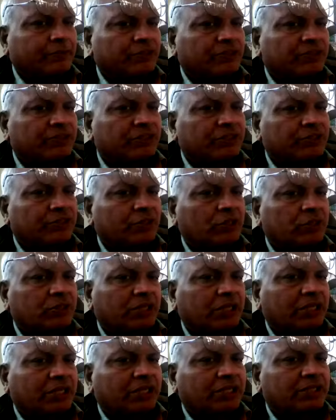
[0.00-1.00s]
person. That's called
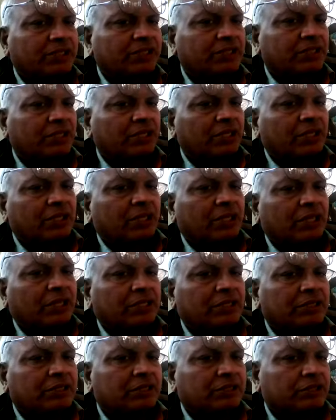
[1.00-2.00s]
site agent.
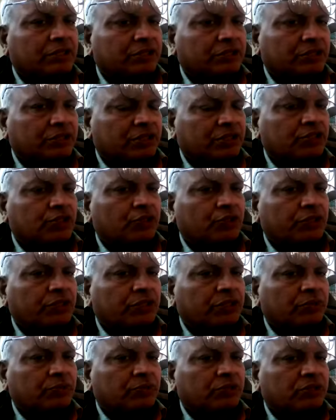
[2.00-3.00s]
In statutory
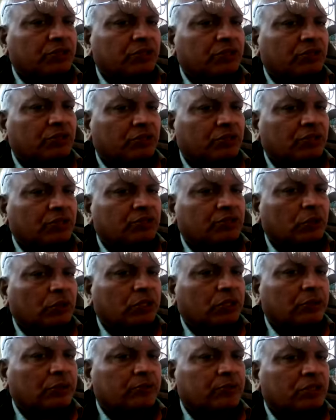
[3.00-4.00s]
terms, in contractual
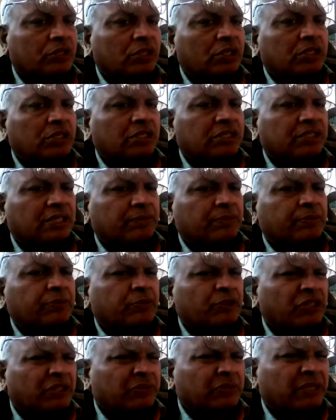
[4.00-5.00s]
terms, it can
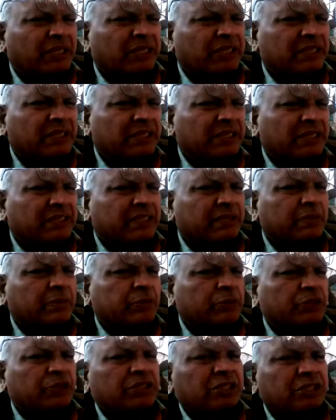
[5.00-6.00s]
project manager, it can
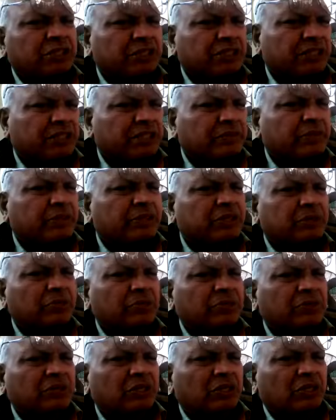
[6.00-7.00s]
project engineer, depends
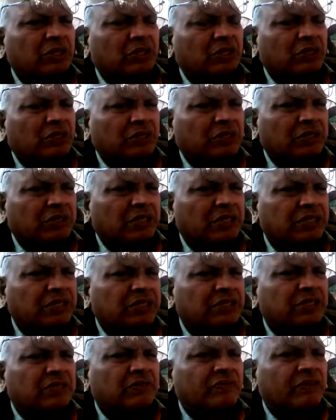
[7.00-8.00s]
upon
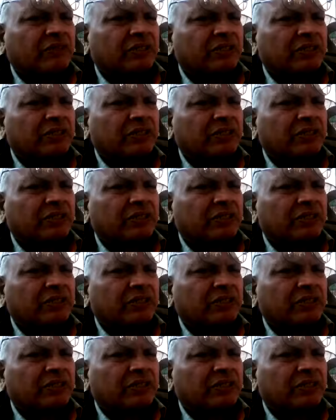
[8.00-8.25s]
organization. But